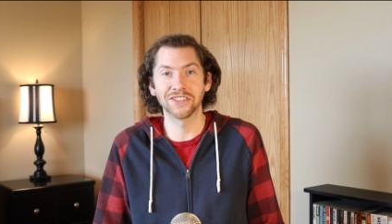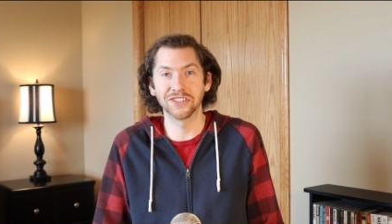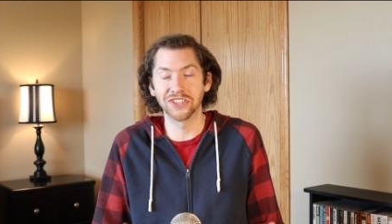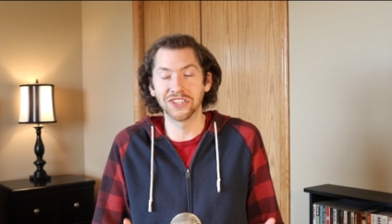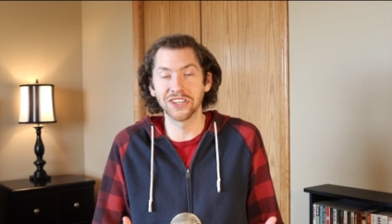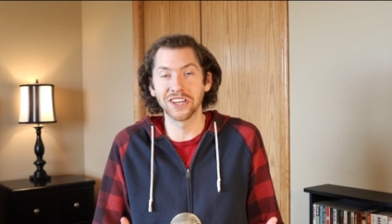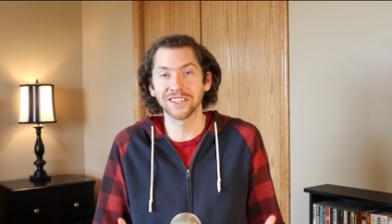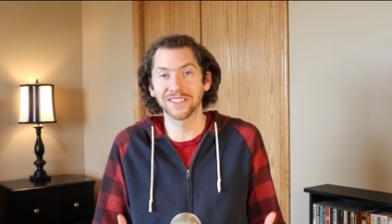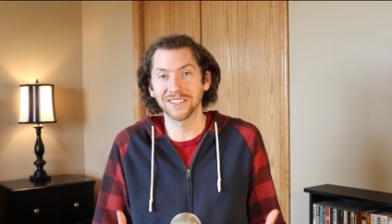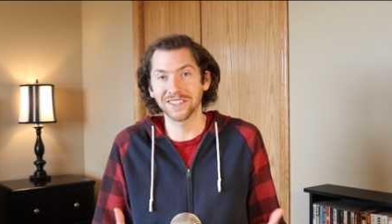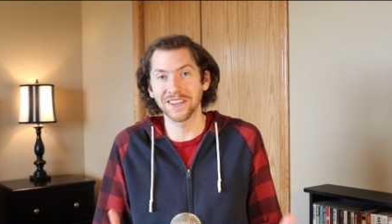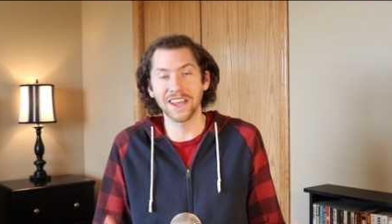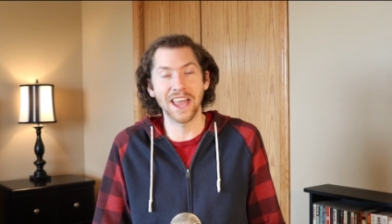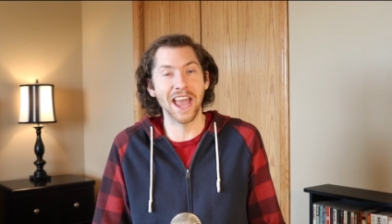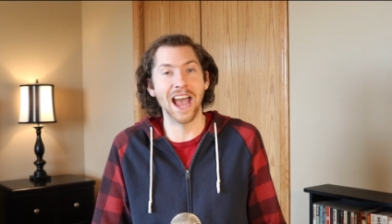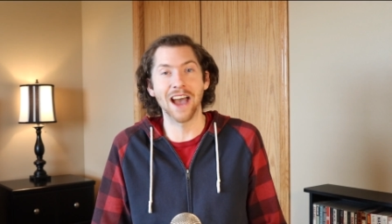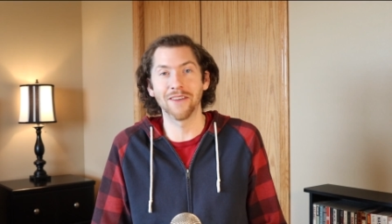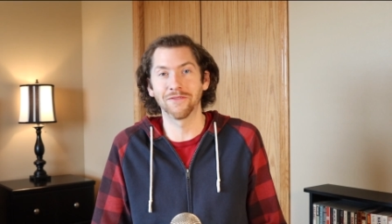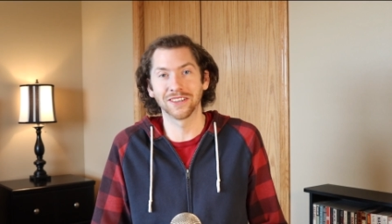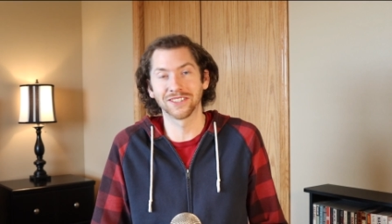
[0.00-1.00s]
just
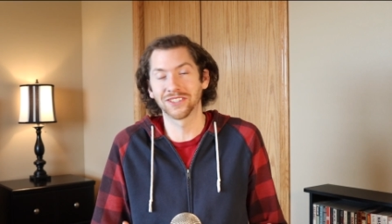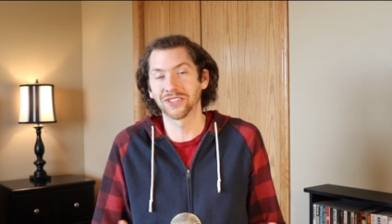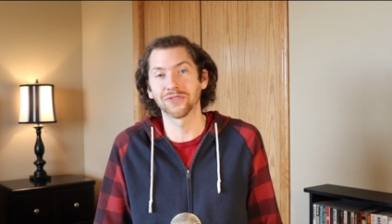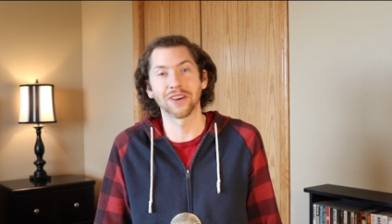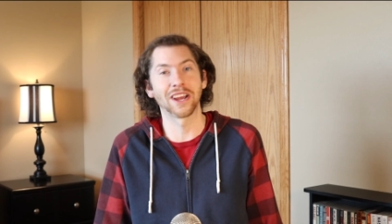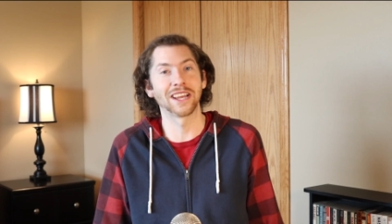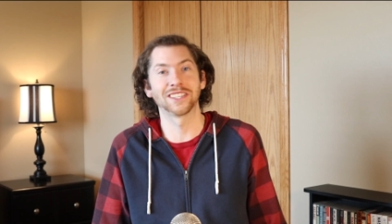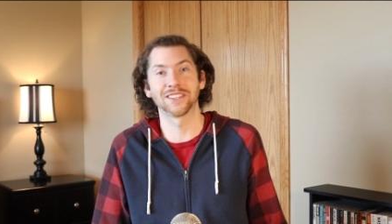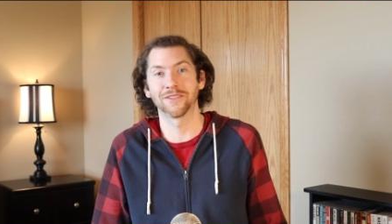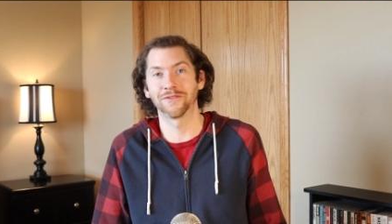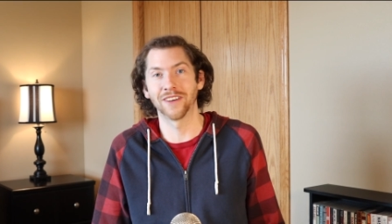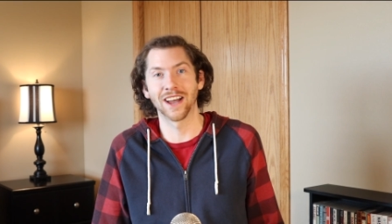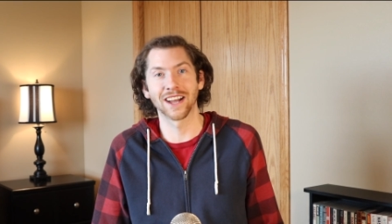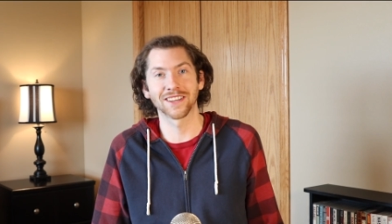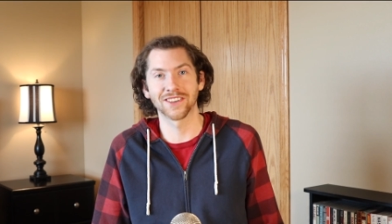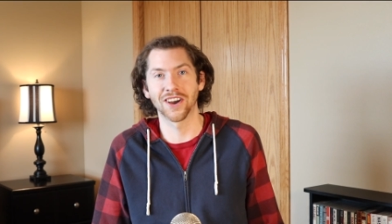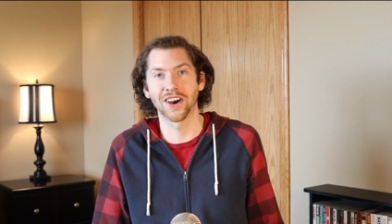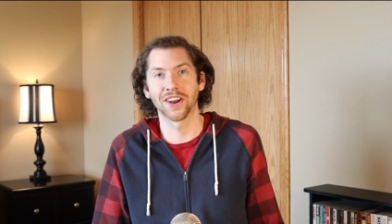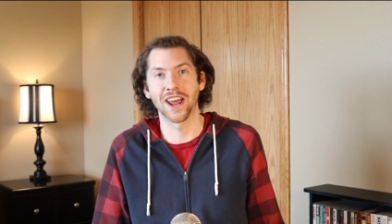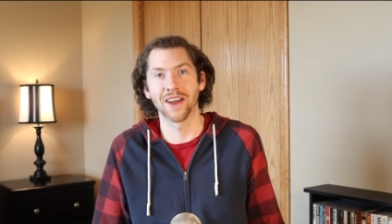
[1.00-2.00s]
have a strange
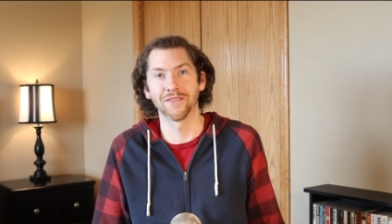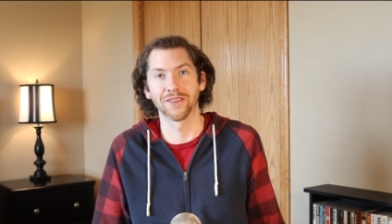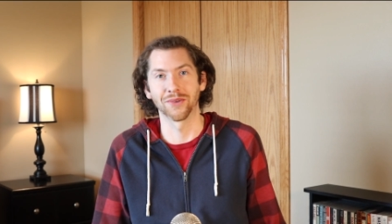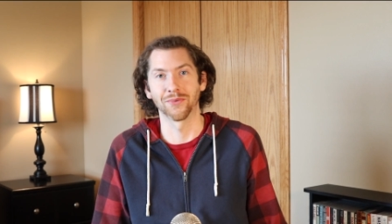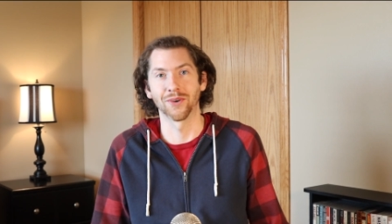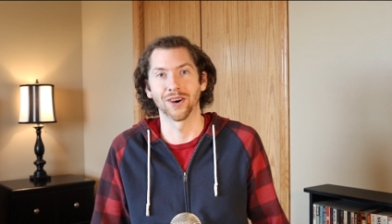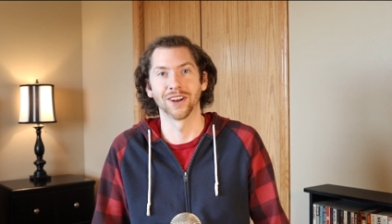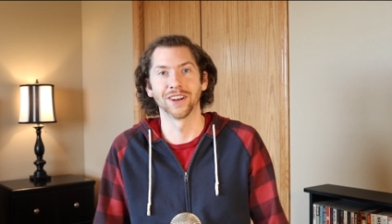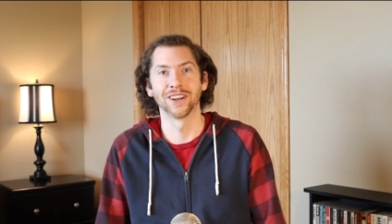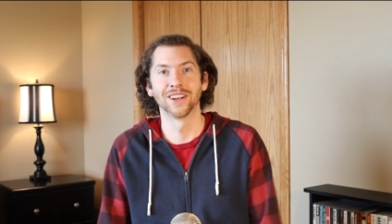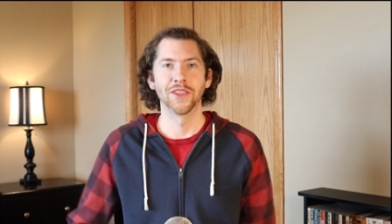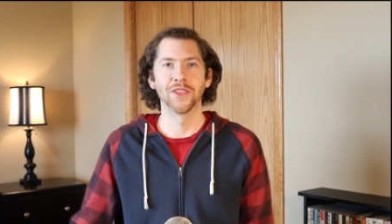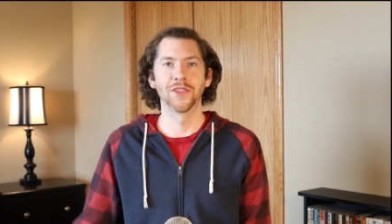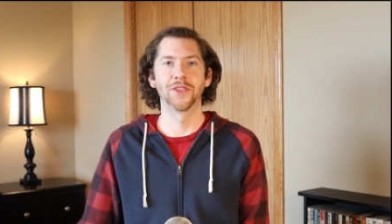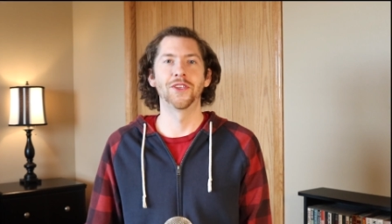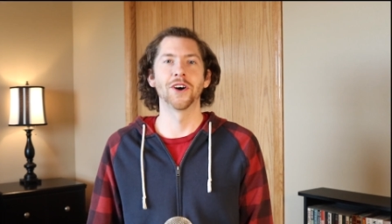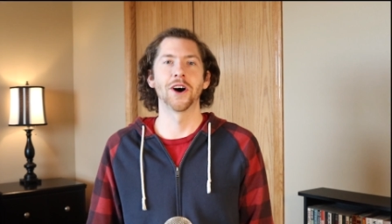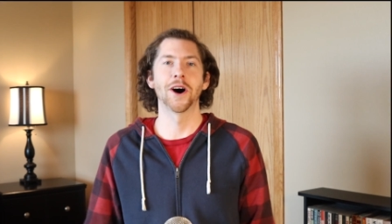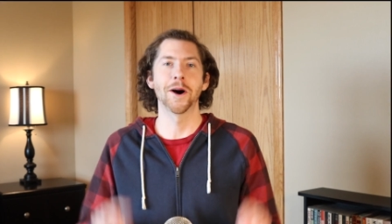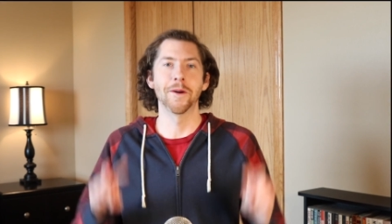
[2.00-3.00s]
effect on everyone
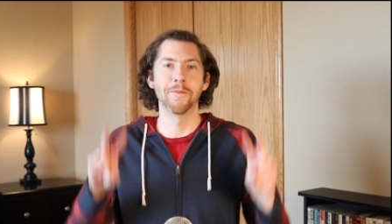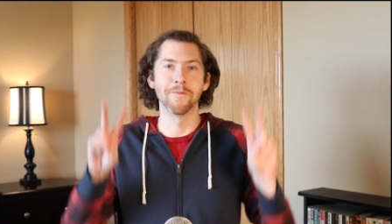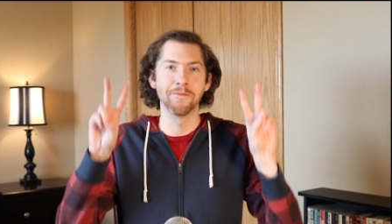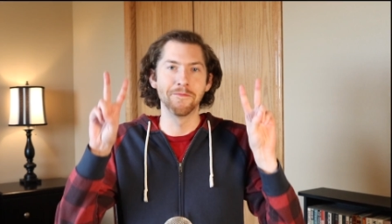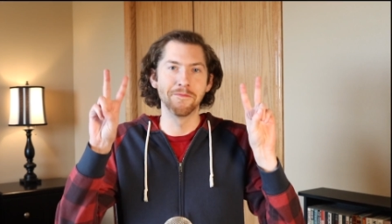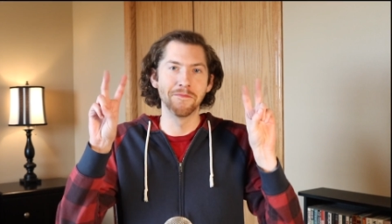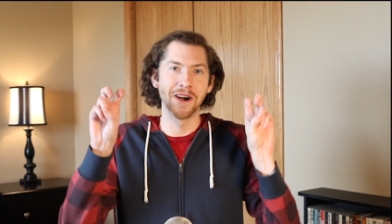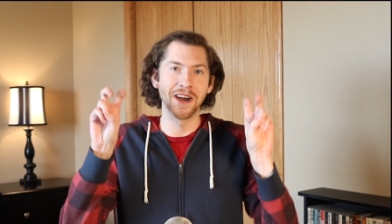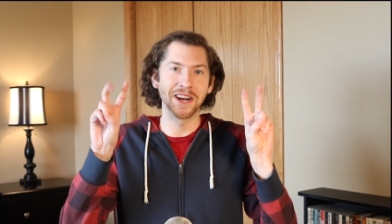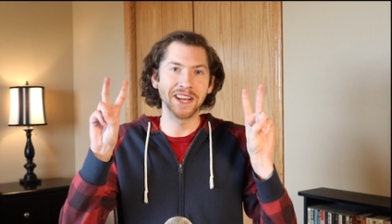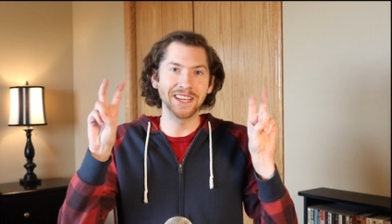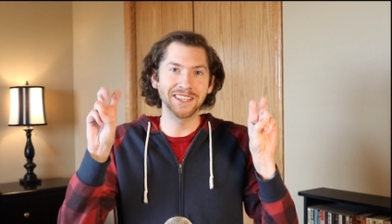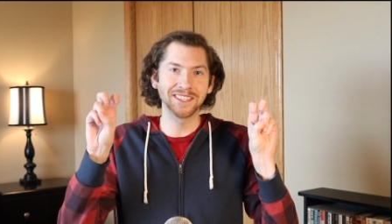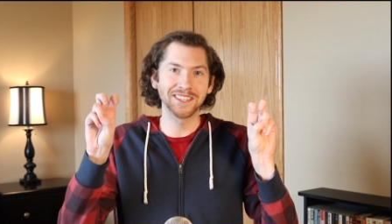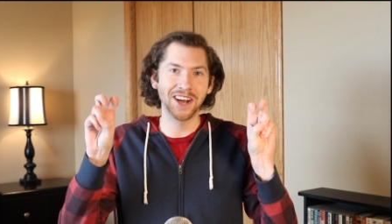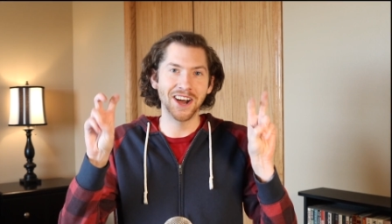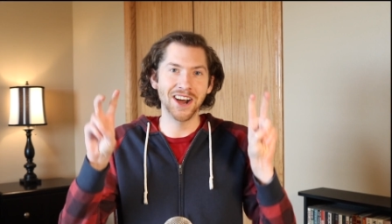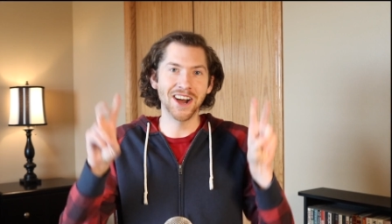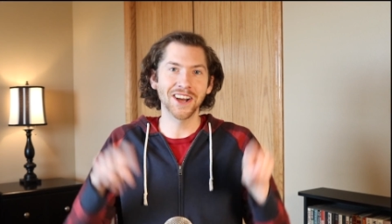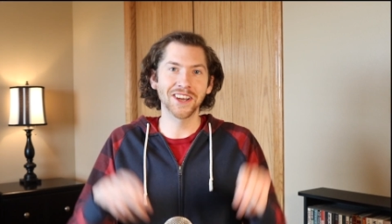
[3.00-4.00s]
the money
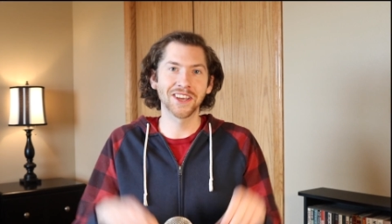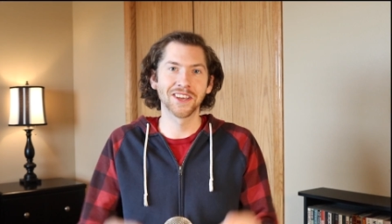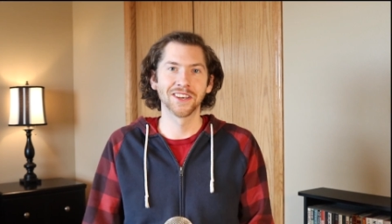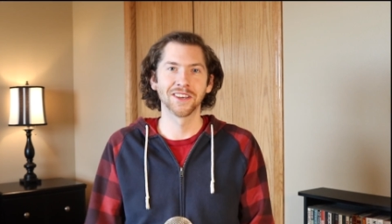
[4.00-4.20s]
talk